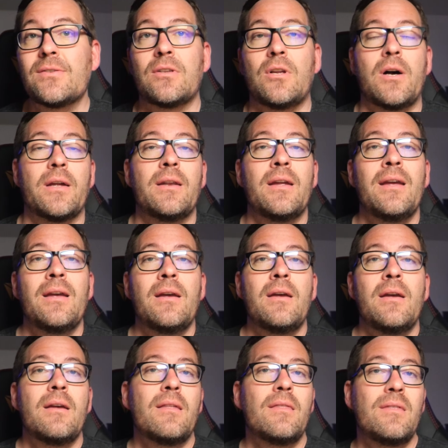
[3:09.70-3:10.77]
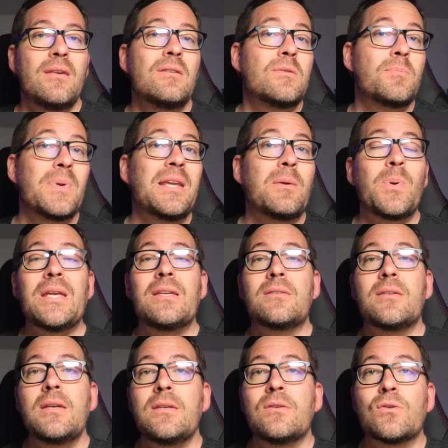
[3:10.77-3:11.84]
slot, this mini
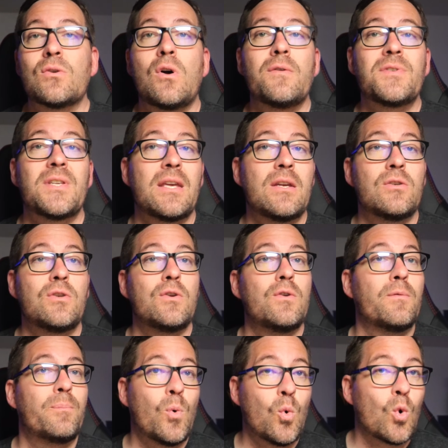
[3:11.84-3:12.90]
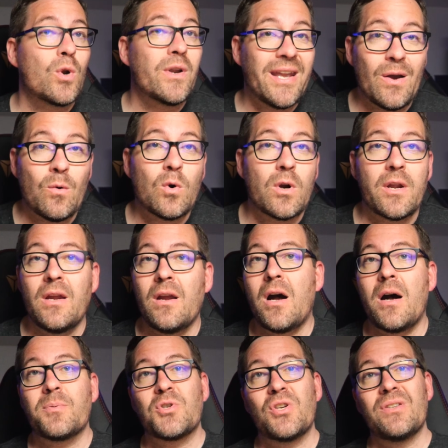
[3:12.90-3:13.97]
PC solves the issue of poor networking
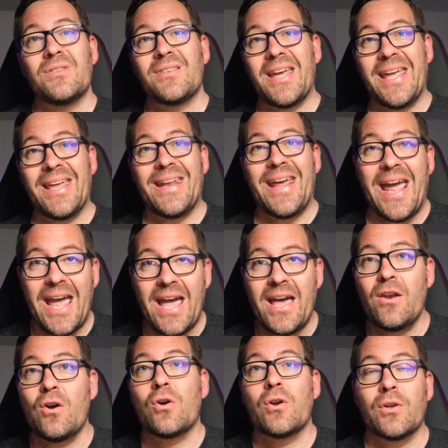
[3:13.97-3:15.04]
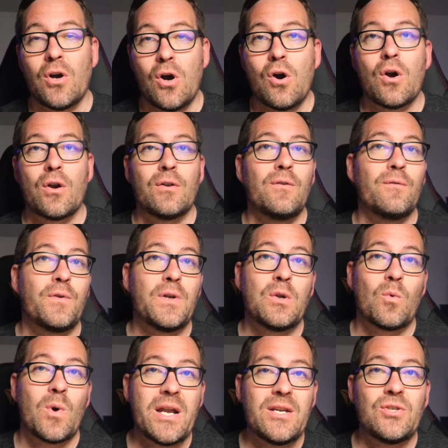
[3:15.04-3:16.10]
options and add-on card
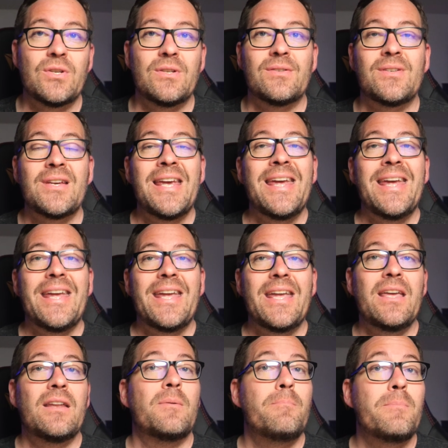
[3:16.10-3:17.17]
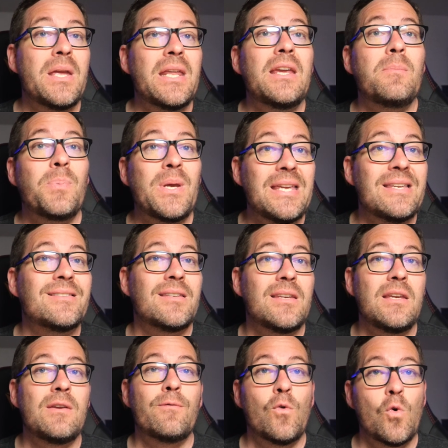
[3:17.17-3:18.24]
configurations in a mini
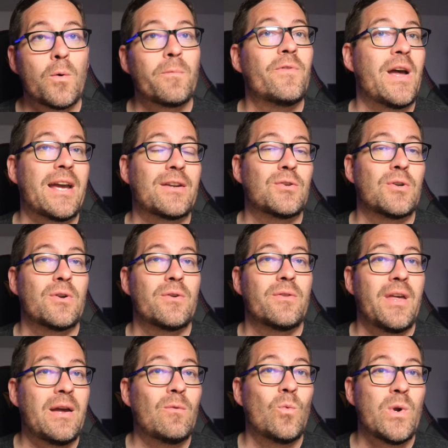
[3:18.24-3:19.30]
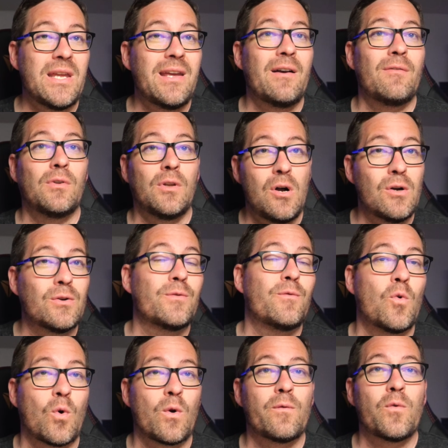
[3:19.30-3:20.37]
PC form factor that we have longed
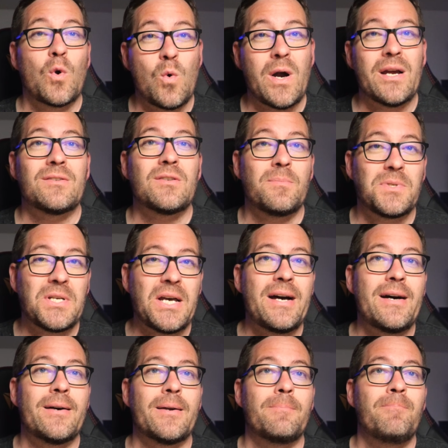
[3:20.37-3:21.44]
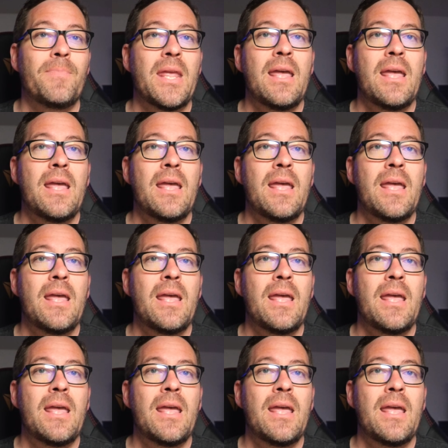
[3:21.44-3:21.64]
for for quite some time.